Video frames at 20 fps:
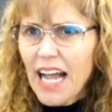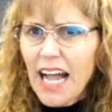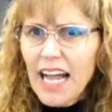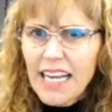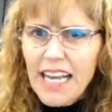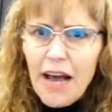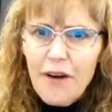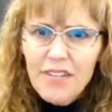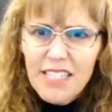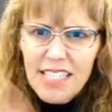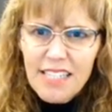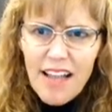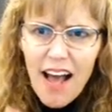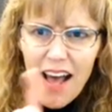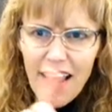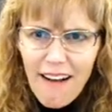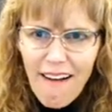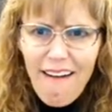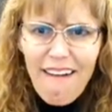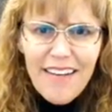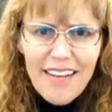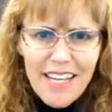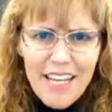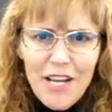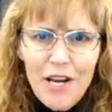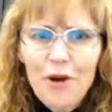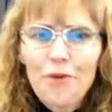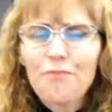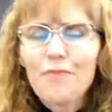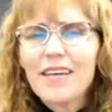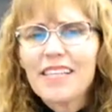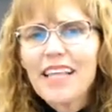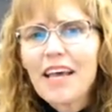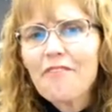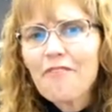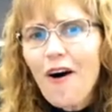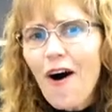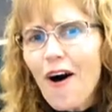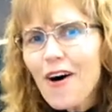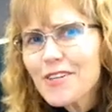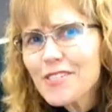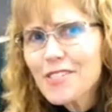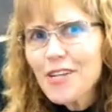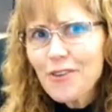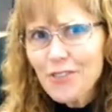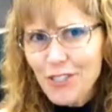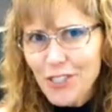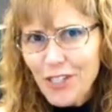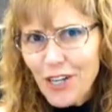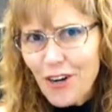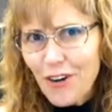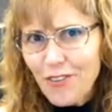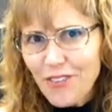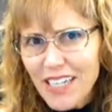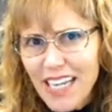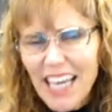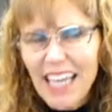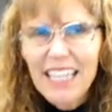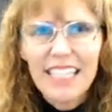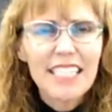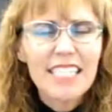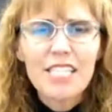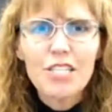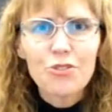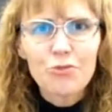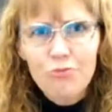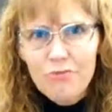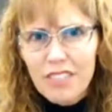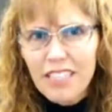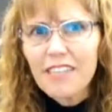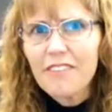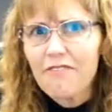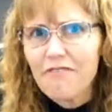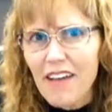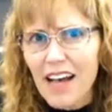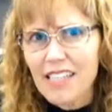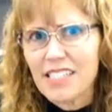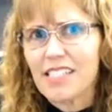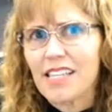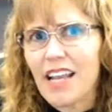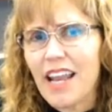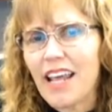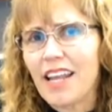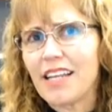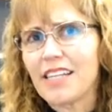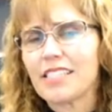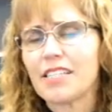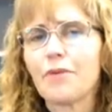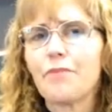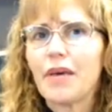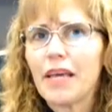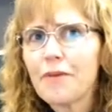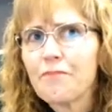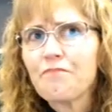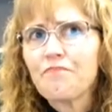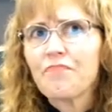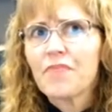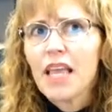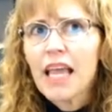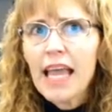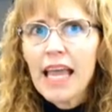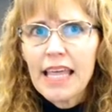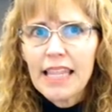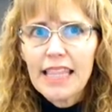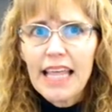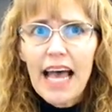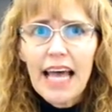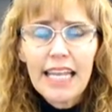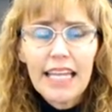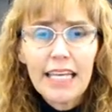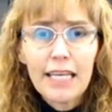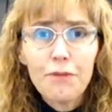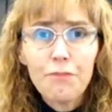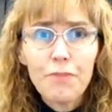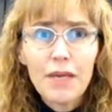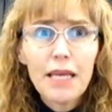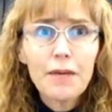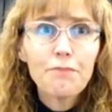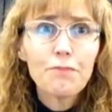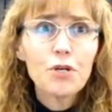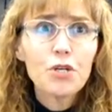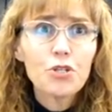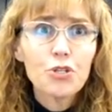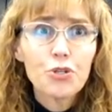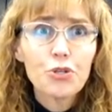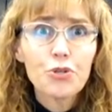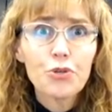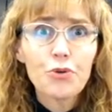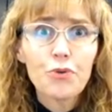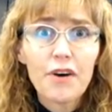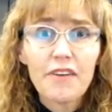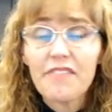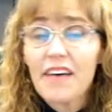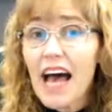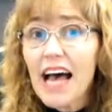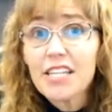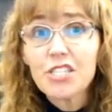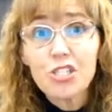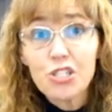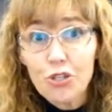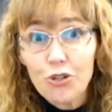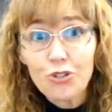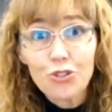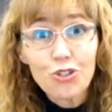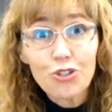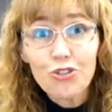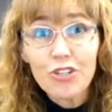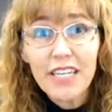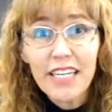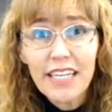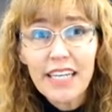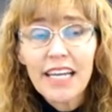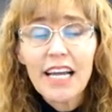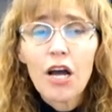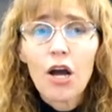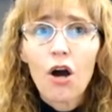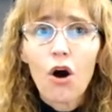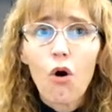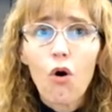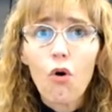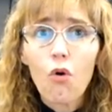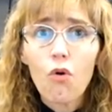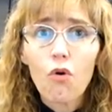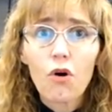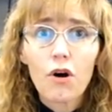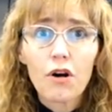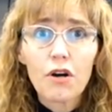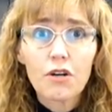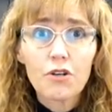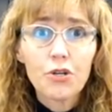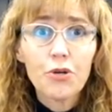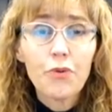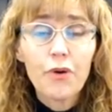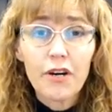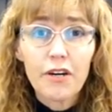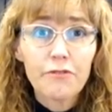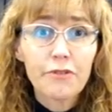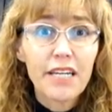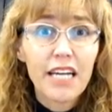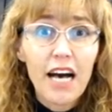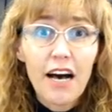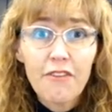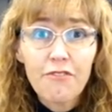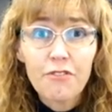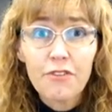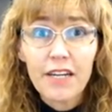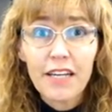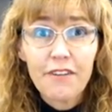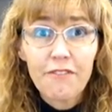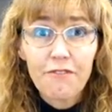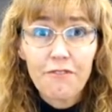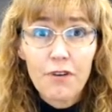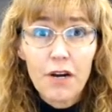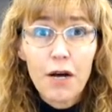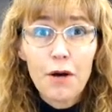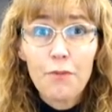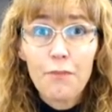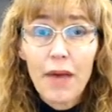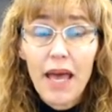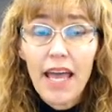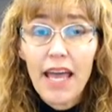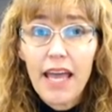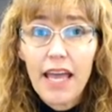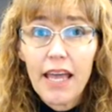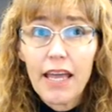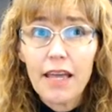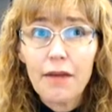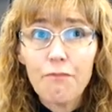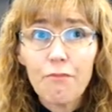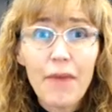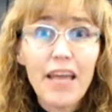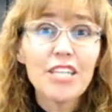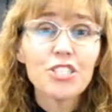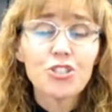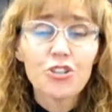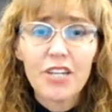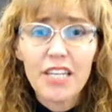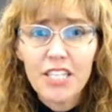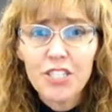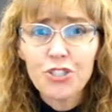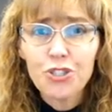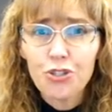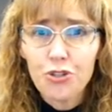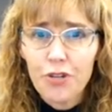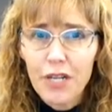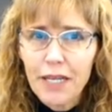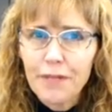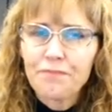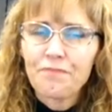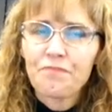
Now, it's not on here, but they've also shown, and this is really fascinating to me, that in people who have had surgery or who are recovering from a major injury,